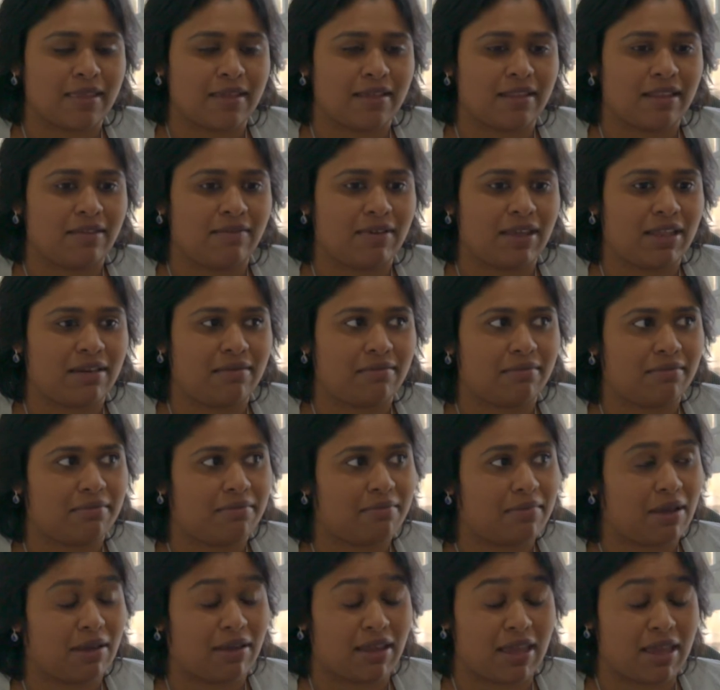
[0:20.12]
living
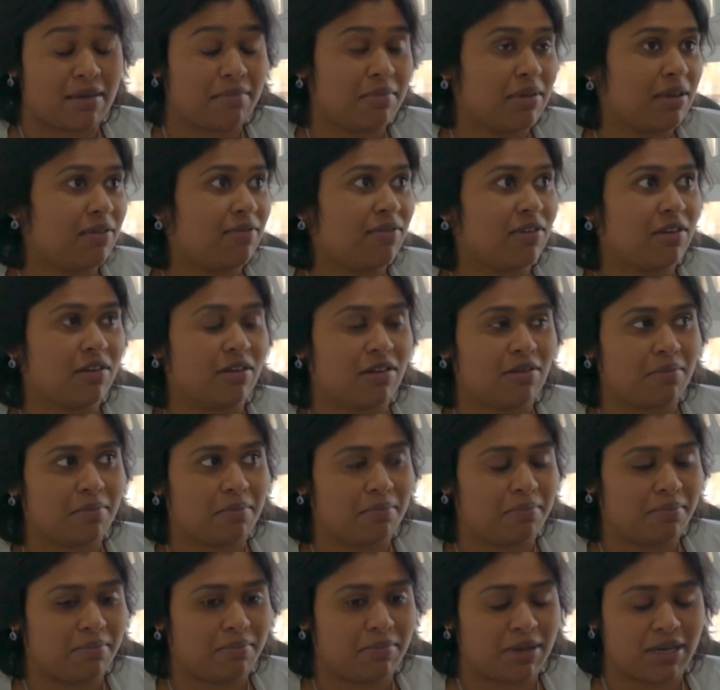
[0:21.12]
in Mount Gambier for a
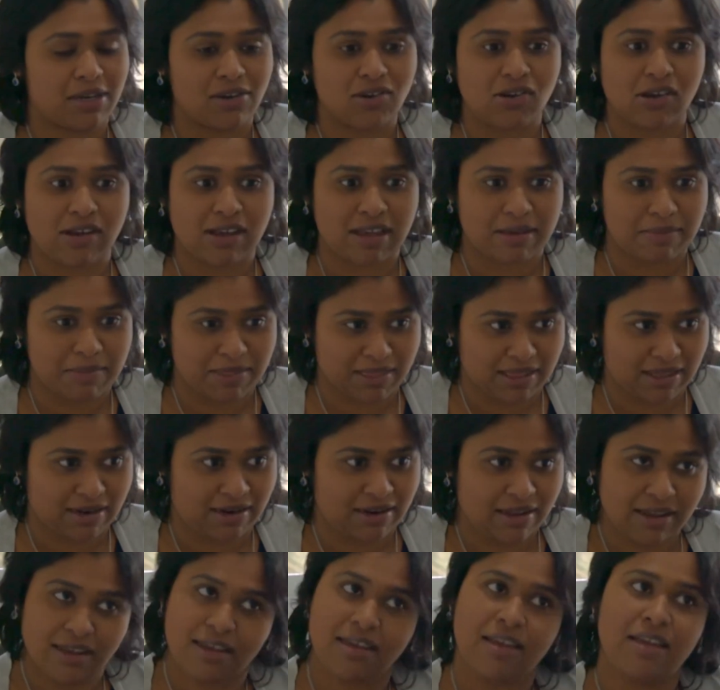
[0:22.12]
bit of time, and
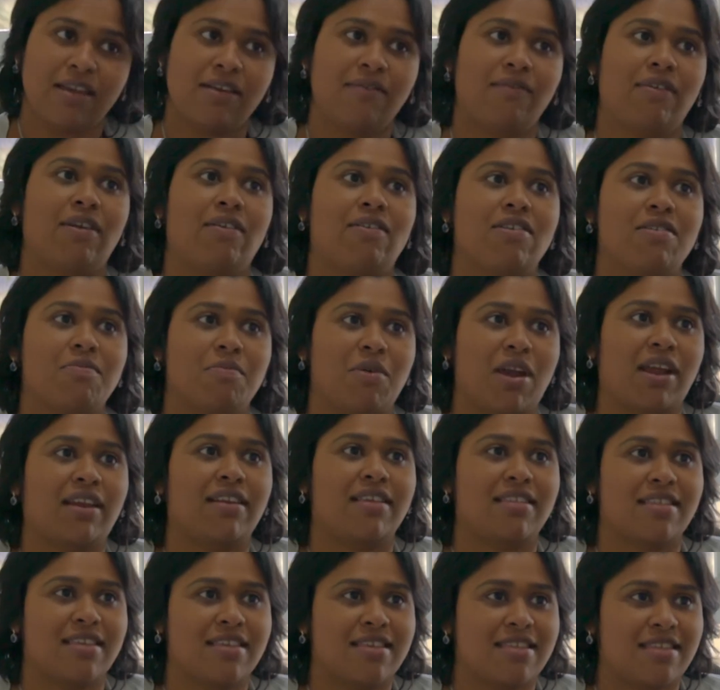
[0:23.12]
then various
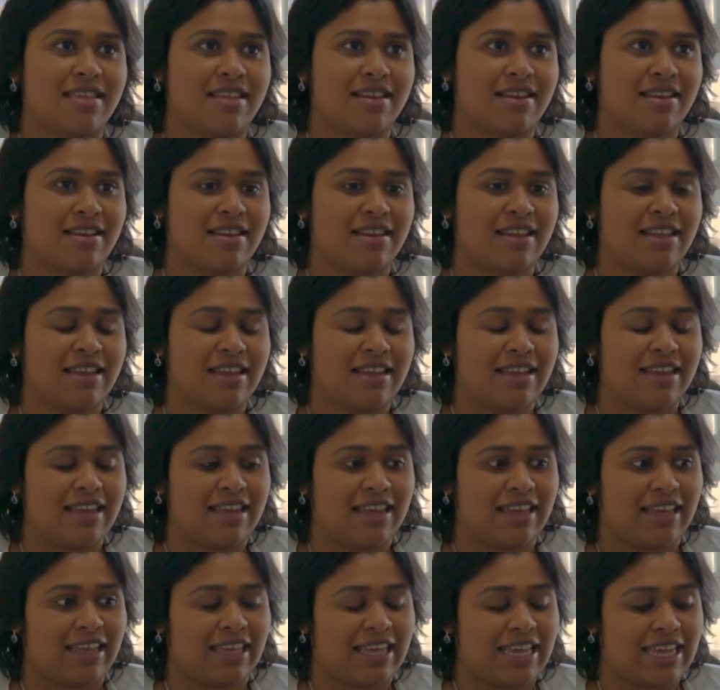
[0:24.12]
practices in
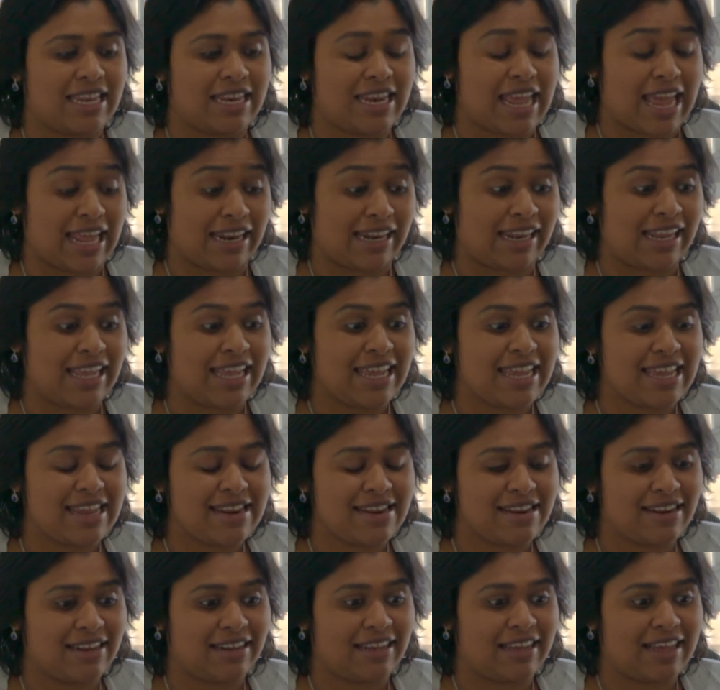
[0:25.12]

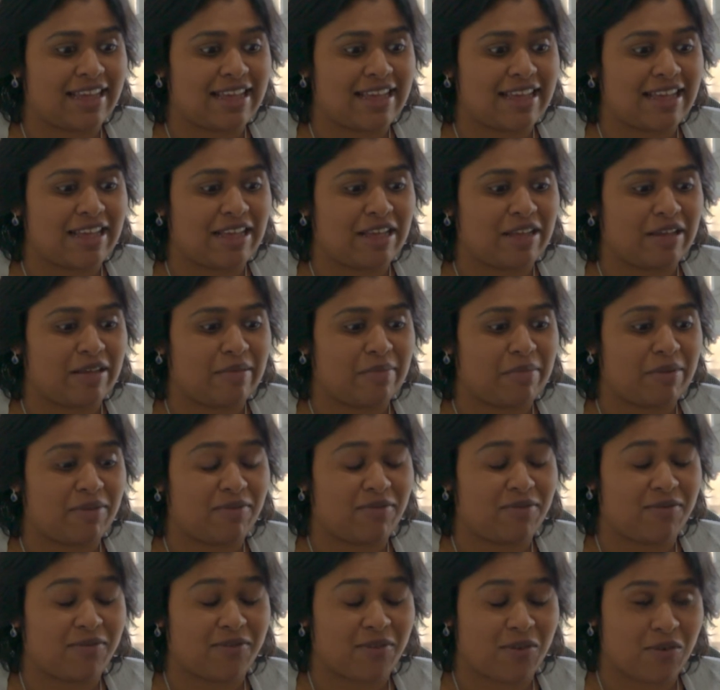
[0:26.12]
Adelaide
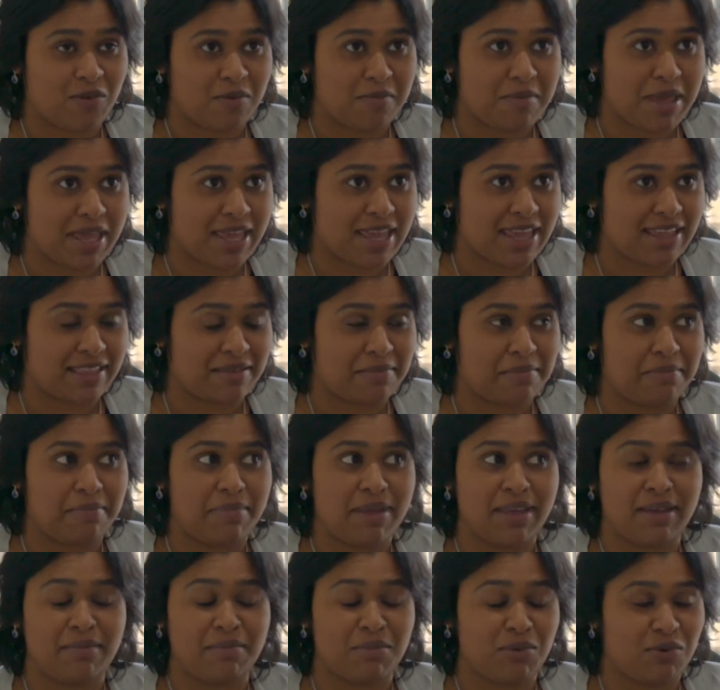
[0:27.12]
before making the
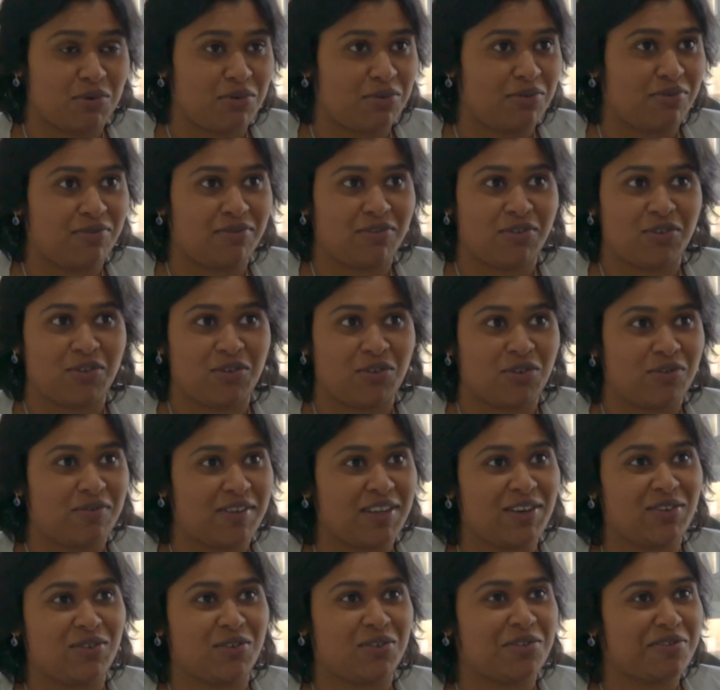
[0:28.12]
big move to
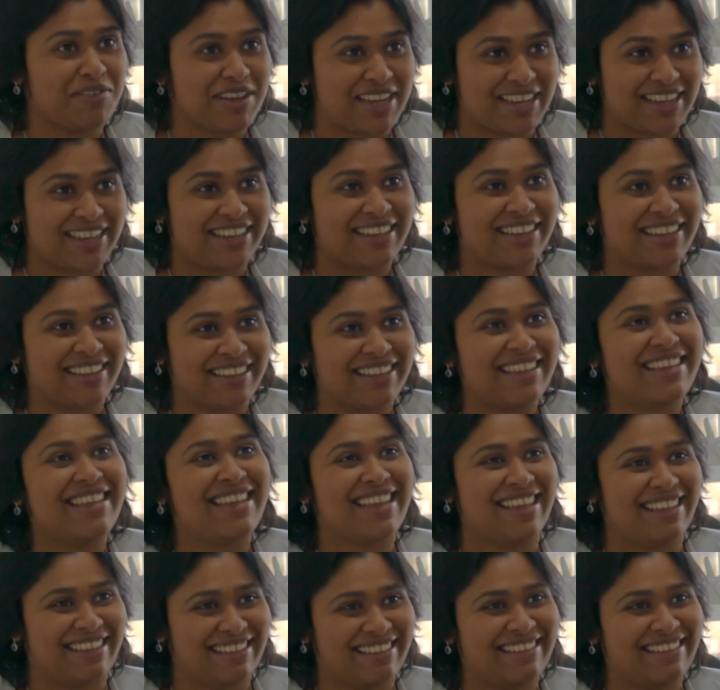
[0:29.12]
Victoria. Yeah.